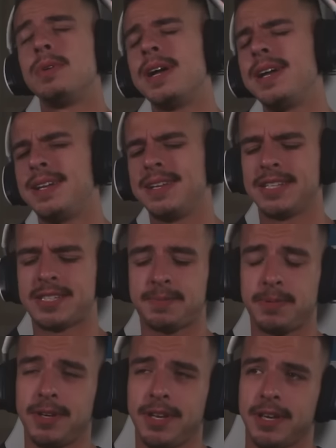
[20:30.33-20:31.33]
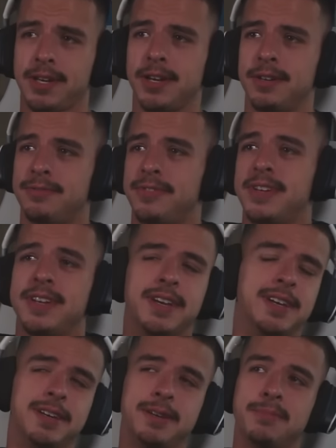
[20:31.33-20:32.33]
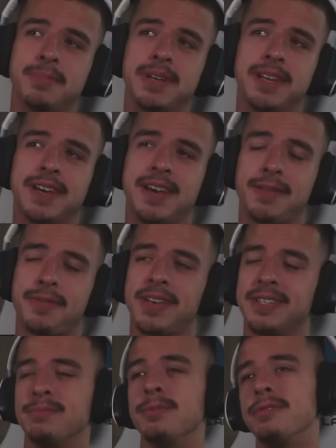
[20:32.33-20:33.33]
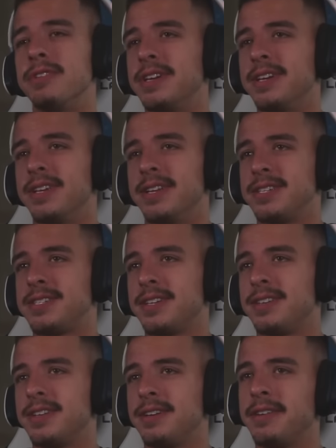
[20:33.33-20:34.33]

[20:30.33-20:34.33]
Well, it's purely a kernel for now, but uh, I think it's moving in a certain